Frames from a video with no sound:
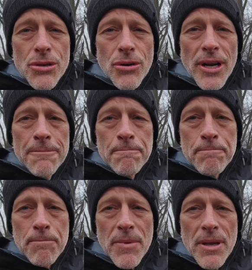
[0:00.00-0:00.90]
to Ukraine
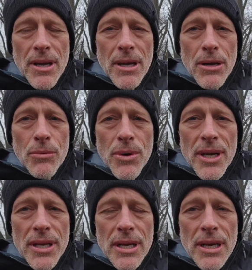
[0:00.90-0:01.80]
uh,
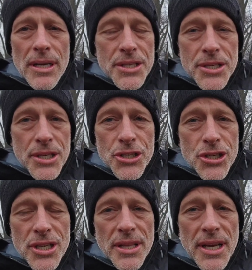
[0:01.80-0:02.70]
when uh, it's, it's
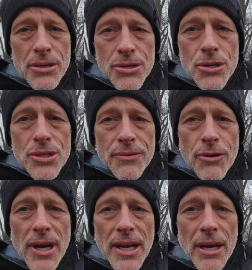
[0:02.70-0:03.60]
just on the outskirts of
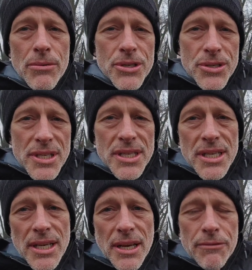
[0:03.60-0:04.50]
Krakow, which is the
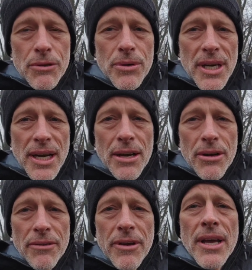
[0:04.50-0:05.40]
city I flew in and
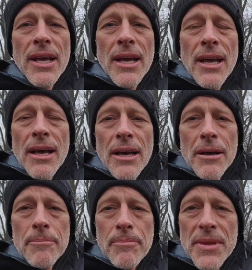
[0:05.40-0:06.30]
out of.
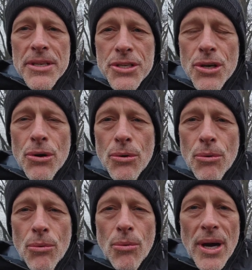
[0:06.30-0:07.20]
Um, and
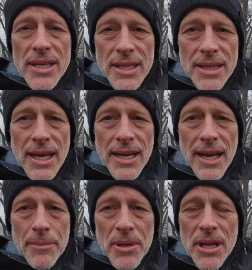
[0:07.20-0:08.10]
so why didn't that
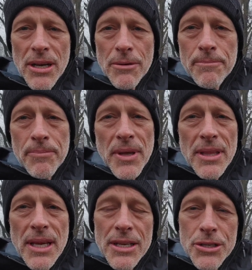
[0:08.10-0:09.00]
happen here?
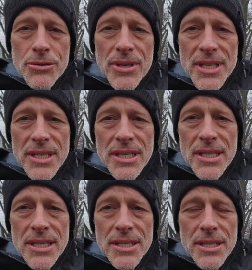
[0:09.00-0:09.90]
And the answer is,
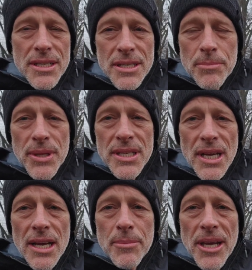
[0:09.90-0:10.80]
is simply
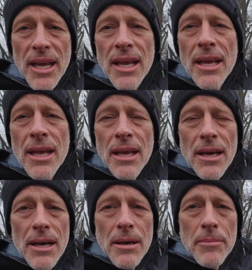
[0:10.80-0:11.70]
timing.
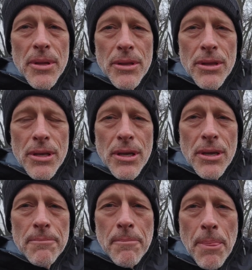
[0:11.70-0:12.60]
Um,
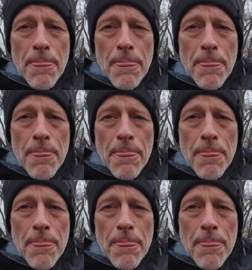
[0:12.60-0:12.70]
the